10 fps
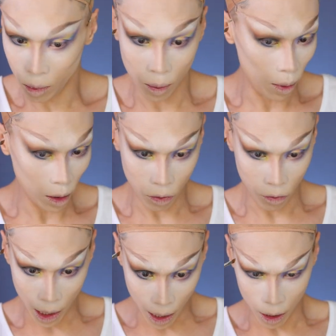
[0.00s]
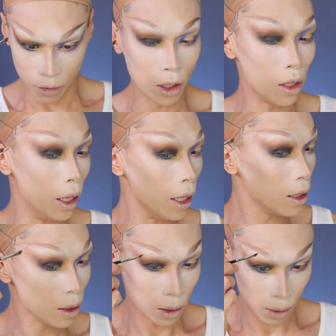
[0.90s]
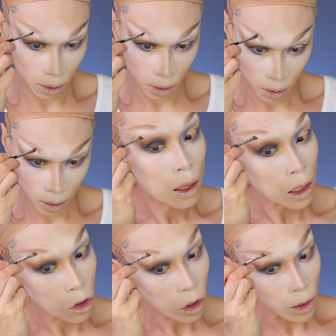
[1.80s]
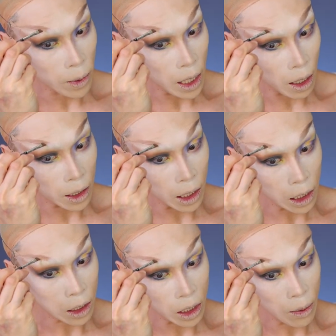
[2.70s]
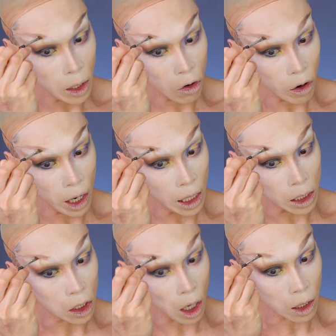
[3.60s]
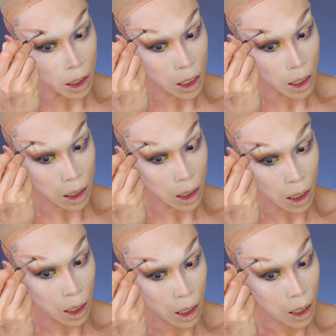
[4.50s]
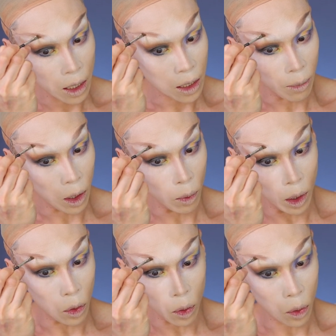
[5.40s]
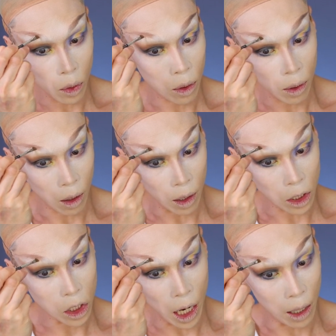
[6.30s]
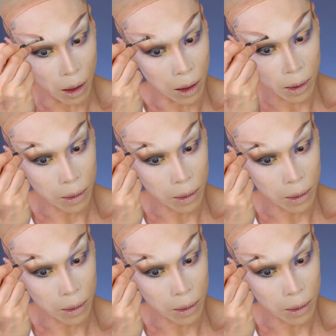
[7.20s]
My brows are really uneven today. This trichometallosis, symmetry is not something we do on this channel.